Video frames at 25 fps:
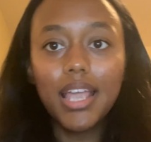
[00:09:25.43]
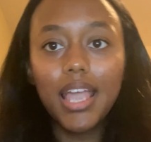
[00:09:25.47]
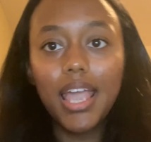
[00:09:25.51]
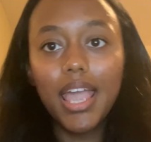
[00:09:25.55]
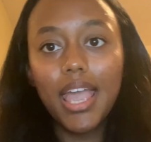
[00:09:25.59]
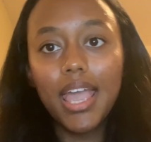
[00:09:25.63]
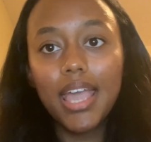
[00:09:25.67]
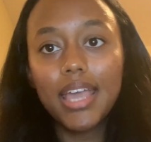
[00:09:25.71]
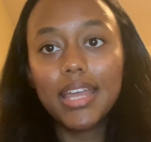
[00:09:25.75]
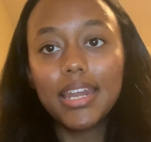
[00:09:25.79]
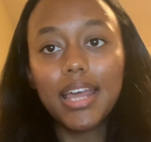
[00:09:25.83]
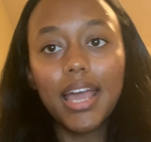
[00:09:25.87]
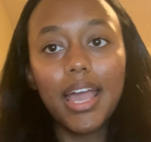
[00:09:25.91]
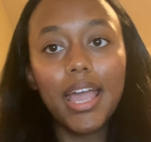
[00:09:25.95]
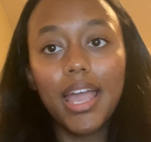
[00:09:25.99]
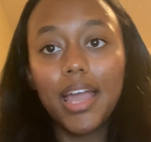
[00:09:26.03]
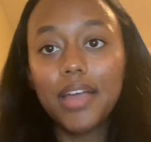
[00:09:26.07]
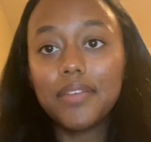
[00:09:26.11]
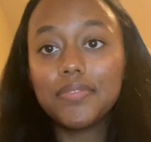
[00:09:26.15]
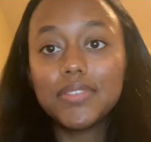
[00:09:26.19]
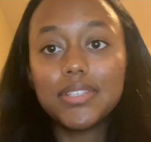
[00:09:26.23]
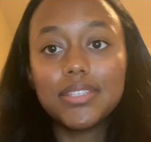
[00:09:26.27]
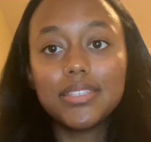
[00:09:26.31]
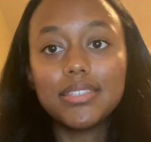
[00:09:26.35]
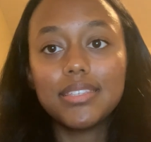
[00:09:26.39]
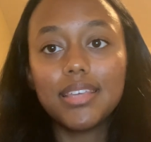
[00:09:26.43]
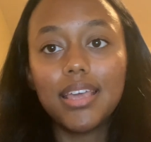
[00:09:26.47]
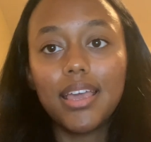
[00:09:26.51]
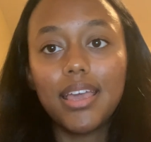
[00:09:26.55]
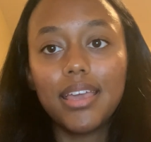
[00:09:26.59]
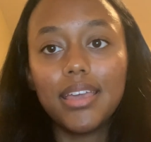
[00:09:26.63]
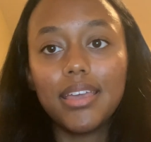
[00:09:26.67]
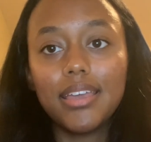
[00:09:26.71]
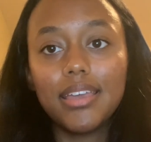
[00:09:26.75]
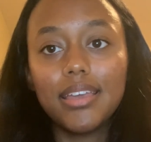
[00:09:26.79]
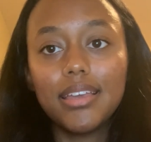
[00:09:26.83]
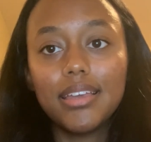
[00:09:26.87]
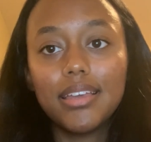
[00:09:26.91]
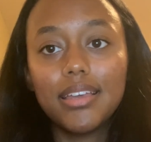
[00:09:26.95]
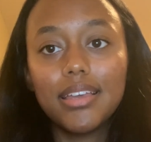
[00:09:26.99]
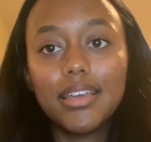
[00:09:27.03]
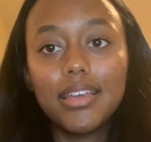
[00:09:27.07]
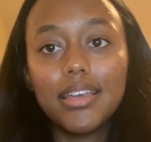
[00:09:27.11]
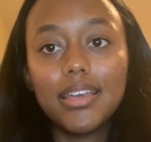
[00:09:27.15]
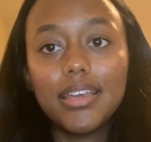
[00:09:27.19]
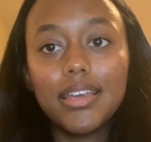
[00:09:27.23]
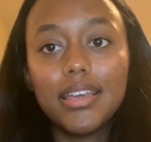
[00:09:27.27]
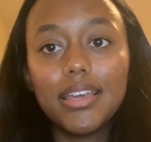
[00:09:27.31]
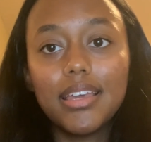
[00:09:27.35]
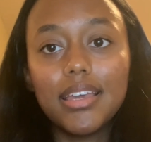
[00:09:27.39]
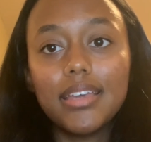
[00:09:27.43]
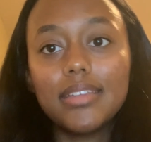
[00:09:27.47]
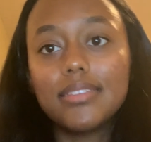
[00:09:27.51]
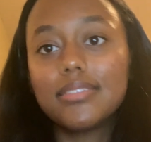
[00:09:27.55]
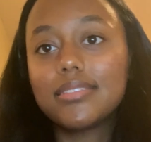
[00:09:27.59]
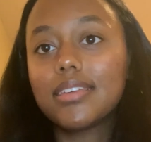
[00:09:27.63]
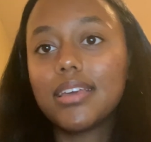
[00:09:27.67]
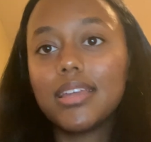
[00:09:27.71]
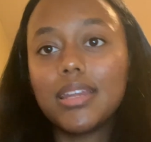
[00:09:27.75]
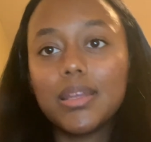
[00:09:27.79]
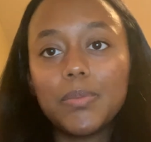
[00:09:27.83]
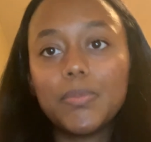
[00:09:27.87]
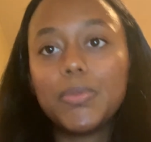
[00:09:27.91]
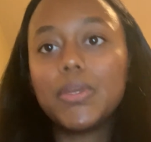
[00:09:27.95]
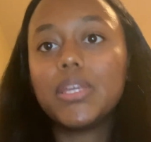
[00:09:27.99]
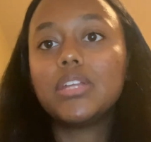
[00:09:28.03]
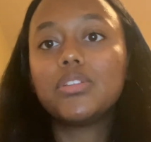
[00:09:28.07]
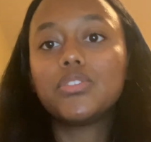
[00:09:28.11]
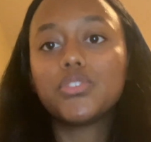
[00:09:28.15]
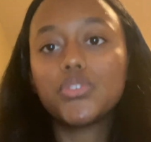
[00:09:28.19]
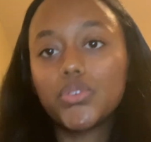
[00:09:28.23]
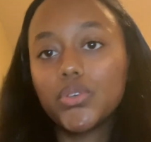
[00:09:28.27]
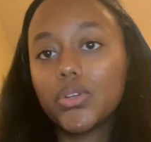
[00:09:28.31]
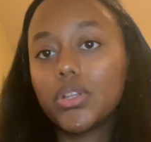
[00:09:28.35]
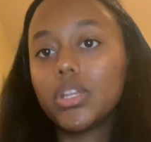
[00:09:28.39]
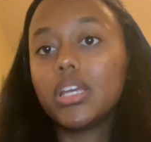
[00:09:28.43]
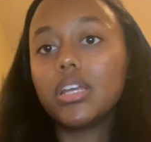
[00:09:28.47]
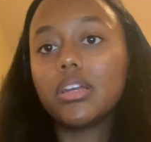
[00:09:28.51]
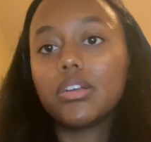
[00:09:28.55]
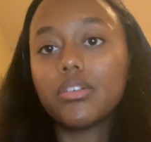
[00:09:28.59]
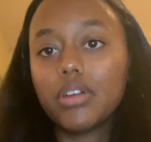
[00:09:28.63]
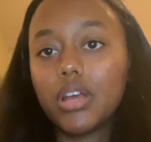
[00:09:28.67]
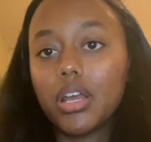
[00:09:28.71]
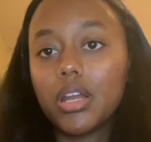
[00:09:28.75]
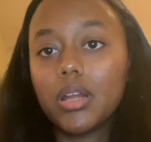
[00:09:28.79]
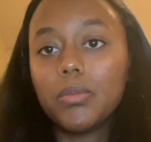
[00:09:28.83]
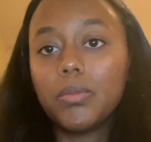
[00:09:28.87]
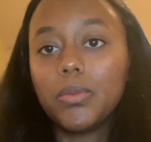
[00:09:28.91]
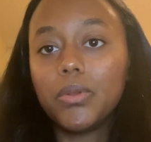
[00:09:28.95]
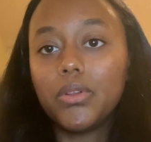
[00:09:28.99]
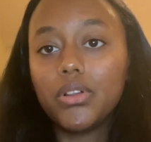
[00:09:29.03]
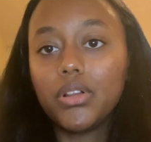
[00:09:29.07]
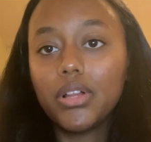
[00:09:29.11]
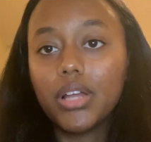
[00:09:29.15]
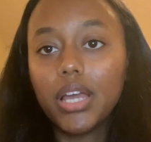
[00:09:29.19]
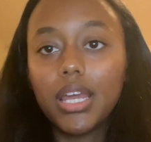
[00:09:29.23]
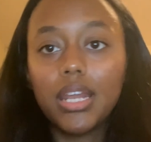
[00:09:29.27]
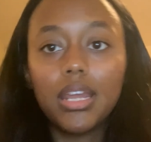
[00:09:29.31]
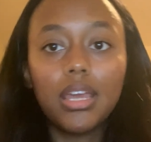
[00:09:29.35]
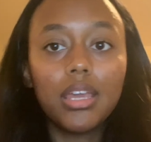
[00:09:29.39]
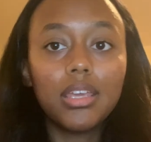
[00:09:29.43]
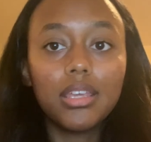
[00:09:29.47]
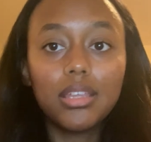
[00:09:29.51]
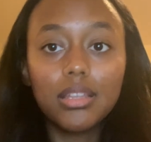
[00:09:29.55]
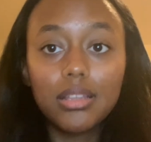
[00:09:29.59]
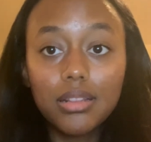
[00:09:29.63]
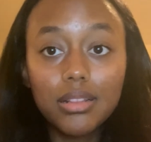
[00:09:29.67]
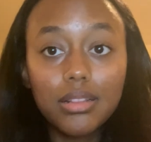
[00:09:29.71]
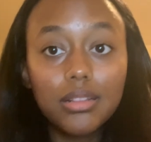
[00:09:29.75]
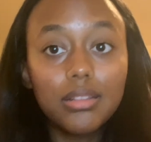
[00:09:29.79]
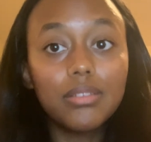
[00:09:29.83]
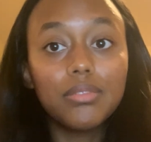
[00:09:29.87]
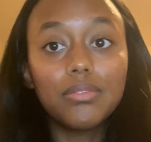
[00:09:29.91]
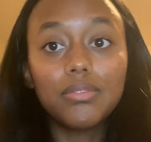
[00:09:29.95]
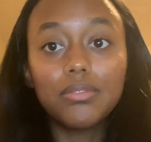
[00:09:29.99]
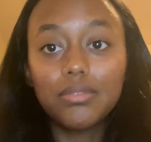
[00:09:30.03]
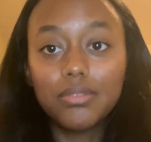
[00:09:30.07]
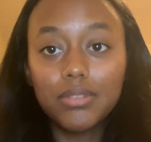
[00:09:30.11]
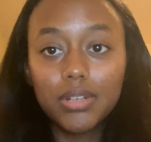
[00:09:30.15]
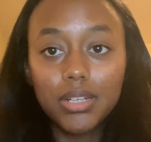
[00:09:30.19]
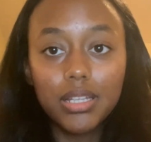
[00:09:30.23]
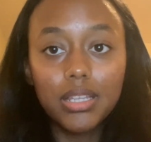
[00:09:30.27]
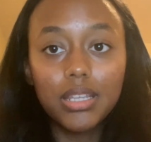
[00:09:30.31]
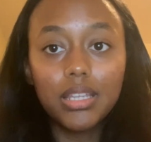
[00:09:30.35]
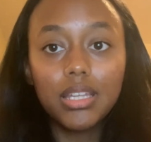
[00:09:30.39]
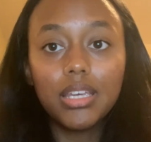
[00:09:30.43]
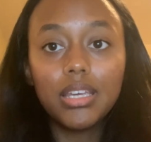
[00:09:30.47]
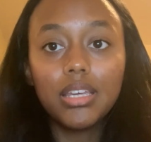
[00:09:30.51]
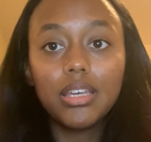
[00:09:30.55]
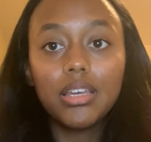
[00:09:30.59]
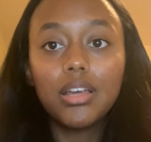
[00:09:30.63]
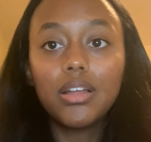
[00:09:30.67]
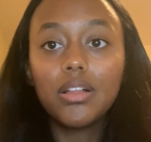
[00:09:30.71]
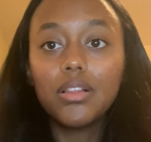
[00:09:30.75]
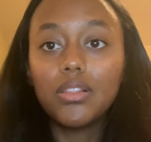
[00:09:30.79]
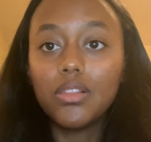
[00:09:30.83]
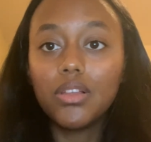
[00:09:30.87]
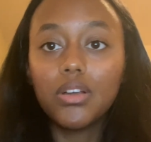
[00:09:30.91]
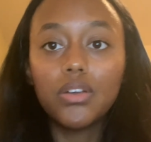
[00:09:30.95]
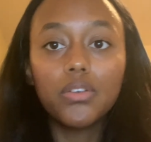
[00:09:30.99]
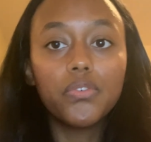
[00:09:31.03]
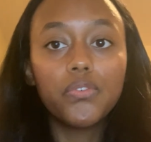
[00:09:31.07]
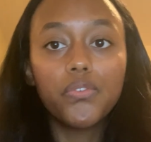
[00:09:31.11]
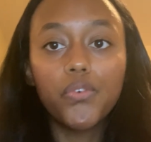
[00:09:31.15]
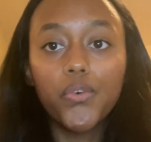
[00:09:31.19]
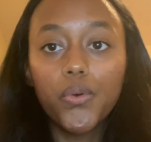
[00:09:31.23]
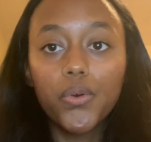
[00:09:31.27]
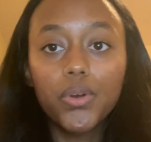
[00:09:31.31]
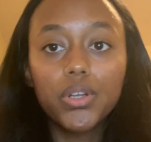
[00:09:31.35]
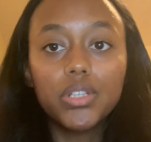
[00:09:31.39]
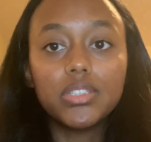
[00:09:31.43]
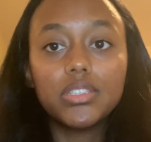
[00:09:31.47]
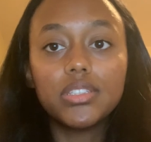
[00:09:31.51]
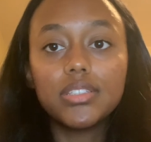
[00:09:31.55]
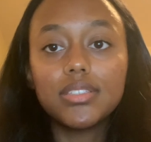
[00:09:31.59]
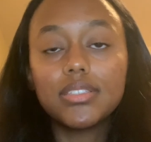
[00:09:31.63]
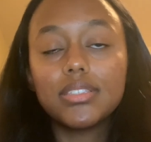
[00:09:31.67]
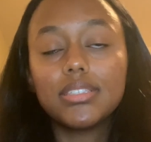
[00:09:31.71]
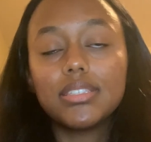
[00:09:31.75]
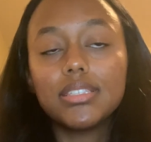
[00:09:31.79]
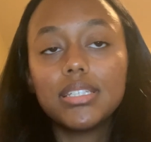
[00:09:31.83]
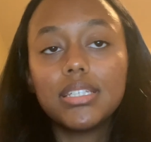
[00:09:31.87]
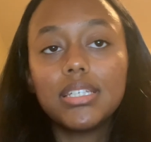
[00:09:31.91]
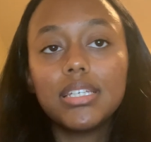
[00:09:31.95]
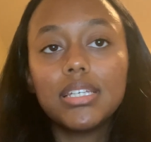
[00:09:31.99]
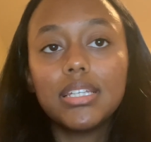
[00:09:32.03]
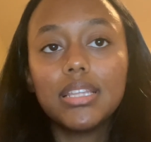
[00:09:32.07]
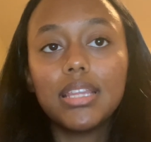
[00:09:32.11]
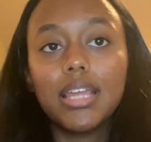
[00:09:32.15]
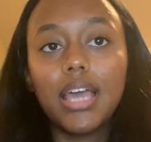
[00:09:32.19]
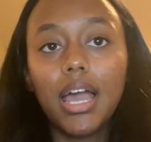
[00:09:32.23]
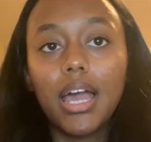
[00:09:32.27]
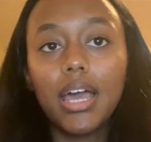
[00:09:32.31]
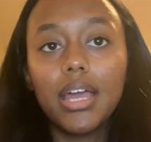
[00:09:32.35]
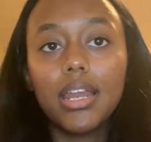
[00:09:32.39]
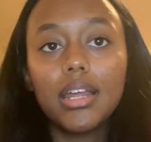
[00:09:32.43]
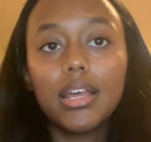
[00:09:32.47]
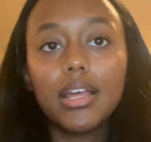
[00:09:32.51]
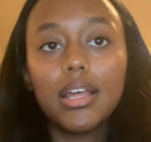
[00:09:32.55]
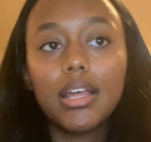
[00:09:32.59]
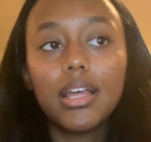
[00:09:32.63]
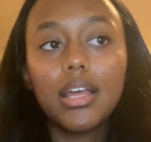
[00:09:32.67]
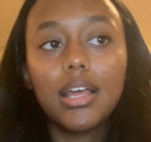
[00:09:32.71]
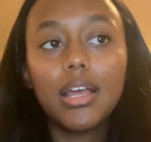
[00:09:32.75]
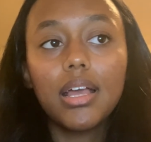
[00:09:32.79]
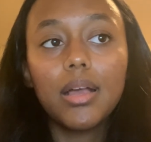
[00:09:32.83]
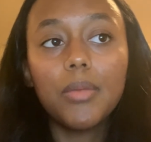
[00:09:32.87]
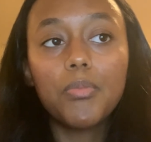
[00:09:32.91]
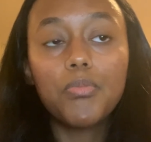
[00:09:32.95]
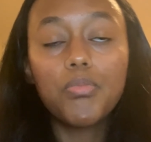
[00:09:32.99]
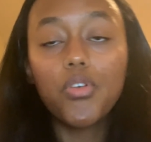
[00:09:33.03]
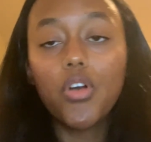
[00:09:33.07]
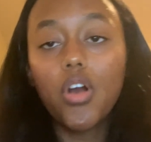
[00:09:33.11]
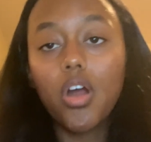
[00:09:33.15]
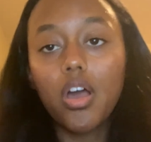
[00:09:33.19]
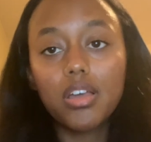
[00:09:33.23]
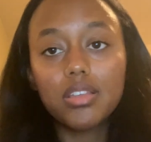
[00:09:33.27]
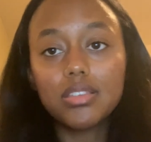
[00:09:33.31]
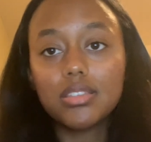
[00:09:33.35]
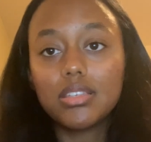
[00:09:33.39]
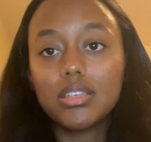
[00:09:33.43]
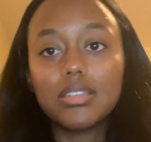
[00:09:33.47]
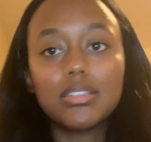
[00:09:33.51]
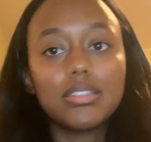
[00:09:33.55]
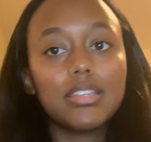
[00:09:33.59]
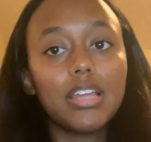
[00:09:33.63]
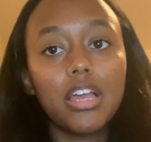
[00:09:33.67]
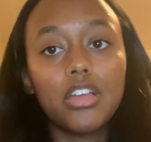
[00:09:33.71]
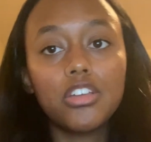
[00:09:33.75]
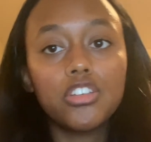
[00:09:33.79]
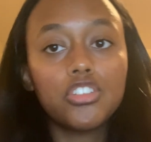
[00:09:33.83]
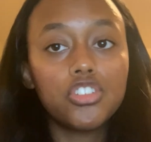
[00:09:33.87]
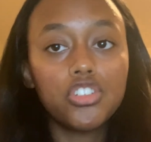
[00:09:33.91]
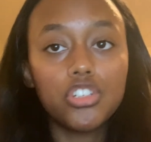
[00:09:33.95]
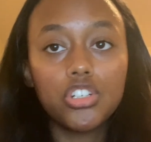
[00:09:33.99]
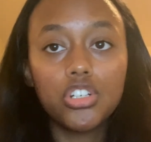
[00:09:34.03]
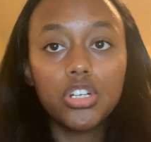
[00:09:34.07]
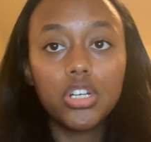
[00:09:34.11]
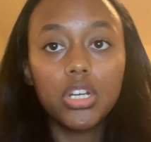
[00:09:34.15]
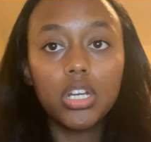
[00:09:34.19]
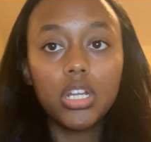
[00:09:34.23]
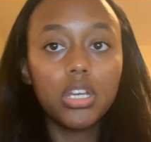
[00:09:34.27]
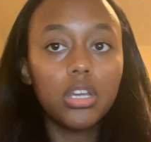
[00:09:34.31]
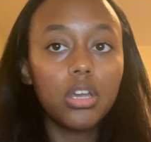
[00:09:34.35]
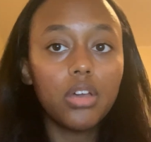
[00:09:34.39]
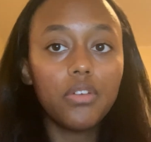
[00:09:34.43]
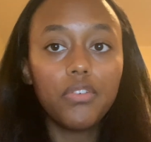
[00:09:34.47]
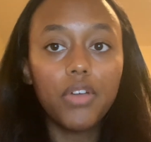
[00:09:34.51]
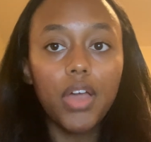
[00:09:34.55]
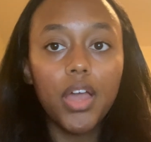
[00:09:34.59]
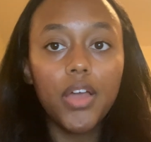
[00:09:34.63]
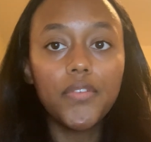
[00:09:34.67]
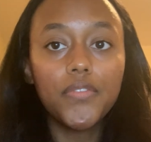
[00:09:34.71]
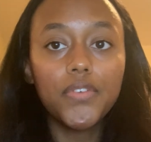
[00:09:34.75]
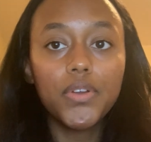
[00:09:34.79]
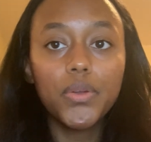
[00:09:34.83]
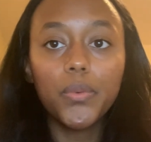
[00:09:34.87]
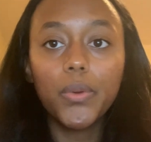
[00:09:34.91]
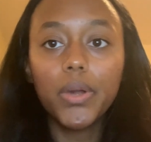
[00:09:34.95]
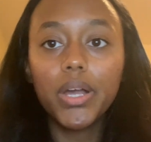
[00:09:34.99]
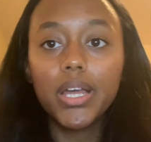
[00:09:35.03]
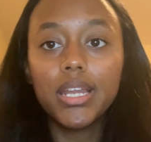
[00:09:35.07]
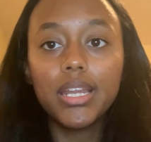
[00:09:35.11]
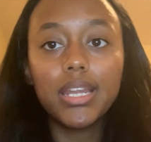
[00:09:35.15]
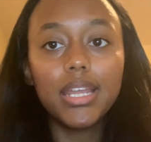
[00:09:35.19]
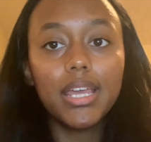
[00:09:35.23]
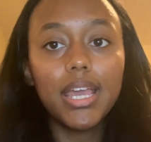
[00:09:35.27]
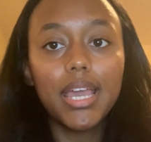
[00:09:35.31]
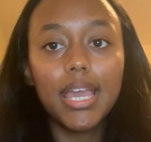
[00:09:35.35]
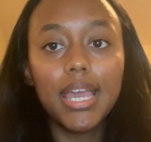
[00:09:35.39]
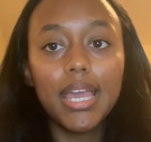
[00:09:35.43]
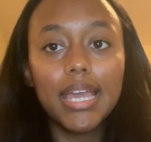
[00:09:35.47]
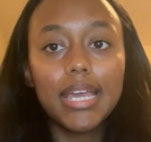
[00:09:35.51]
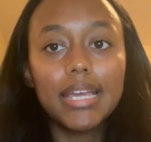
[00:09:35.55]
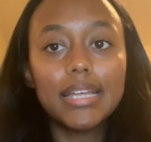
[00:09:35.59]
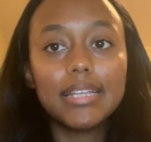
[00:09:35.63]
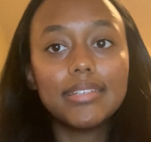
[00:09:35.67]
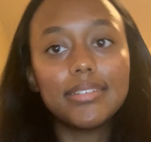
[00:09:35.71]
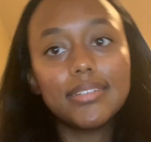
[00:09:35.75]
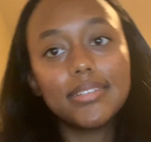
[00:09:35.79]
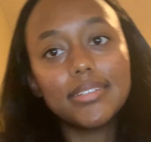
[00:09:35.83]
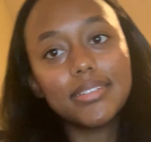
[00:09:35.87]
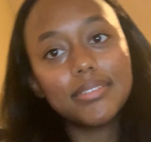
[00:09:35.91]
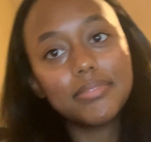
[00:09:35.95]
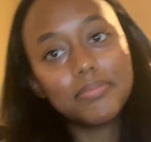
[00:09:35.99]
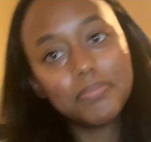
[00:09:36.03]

And I have to say, it's gonna be truly incredible, and I really look forward to see that process, that journey of everyone, and